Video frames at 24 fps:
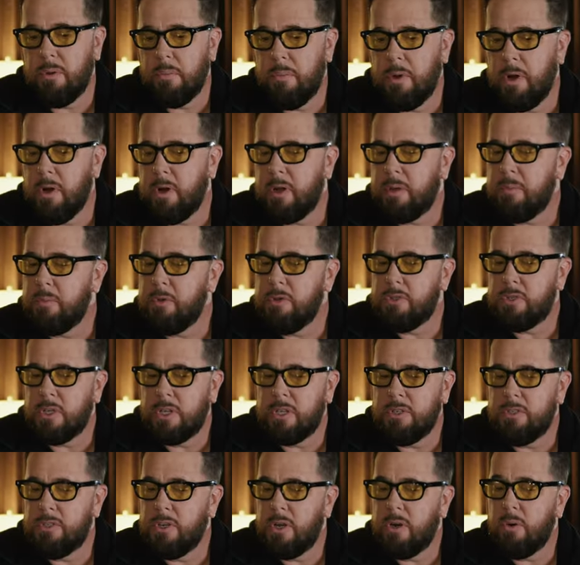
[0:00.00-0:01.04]
American music
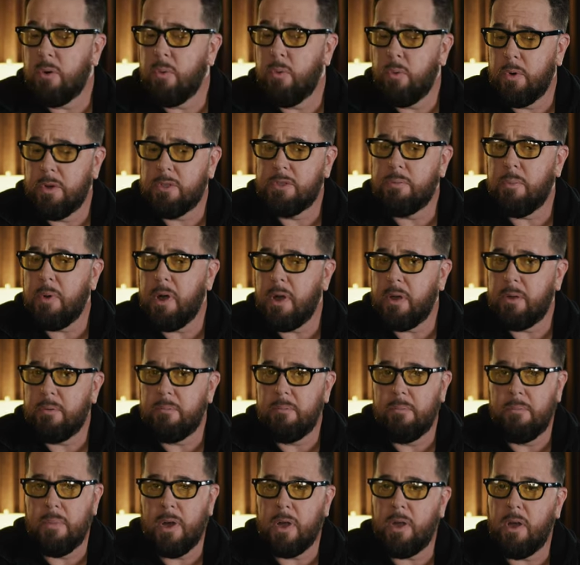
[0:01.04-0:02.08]
in general was my
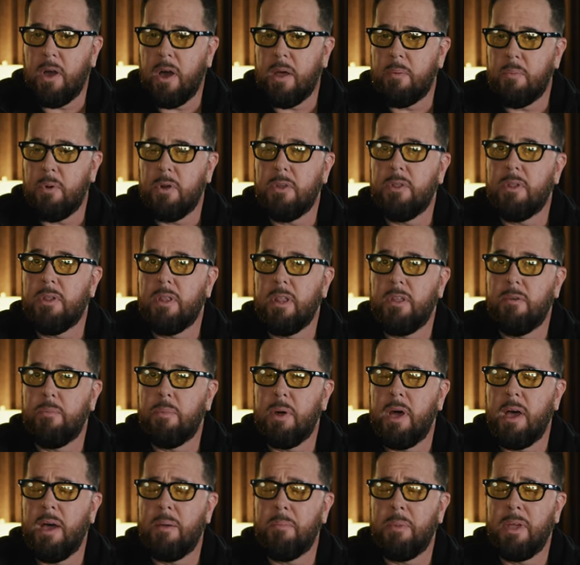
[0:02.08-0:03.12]
god brother that lived
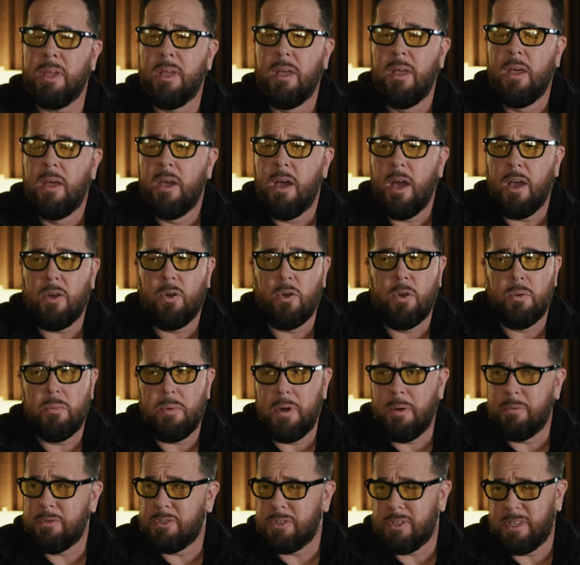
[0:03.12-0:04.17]
behind me. I grew up,
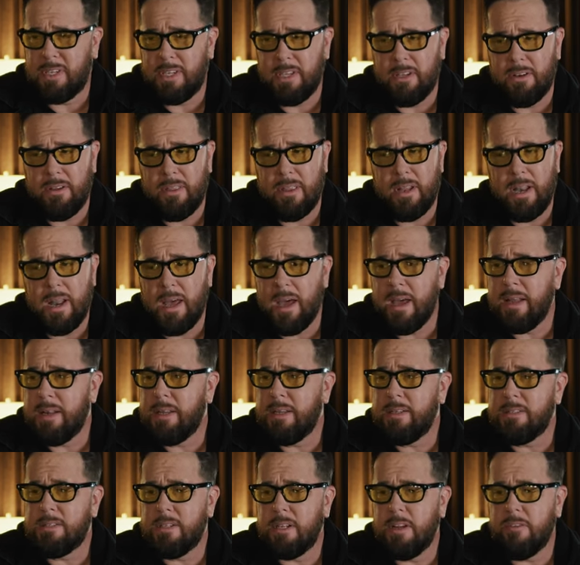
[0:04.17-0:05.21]
I was a kid of the
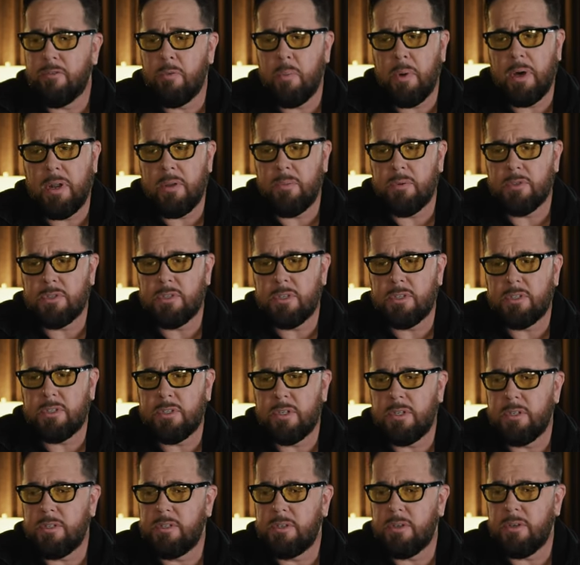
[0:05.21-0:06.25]
90s and everybody was
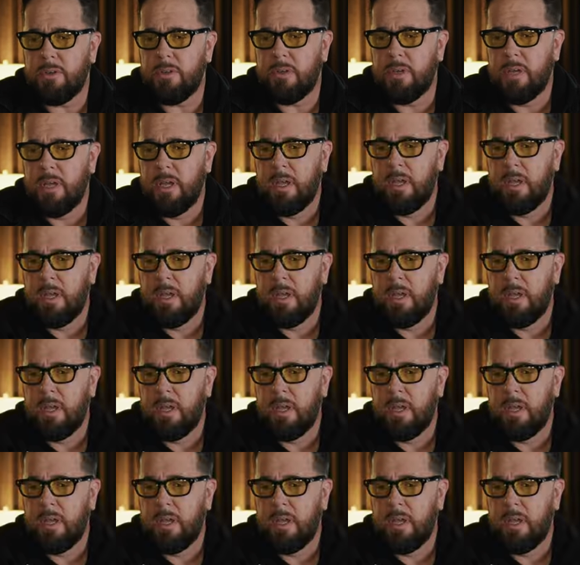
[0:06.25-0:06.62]
listening to